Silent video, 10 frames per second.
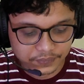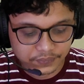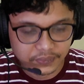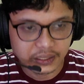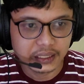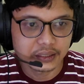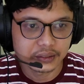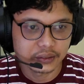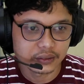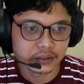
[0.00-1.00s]
value,
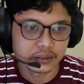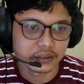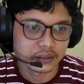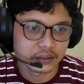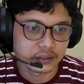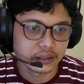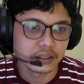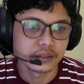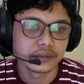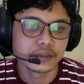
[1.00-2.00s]
how
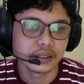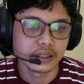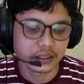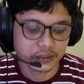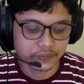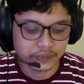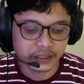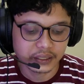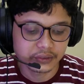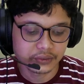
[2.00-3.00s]
to say, like
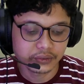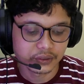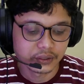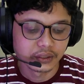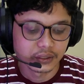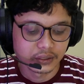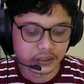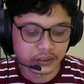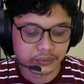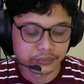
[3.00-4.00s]
value
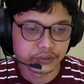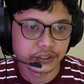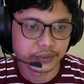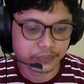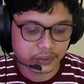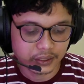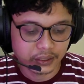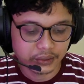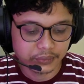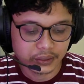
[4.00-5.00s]

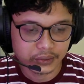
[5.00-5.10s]
multiplied by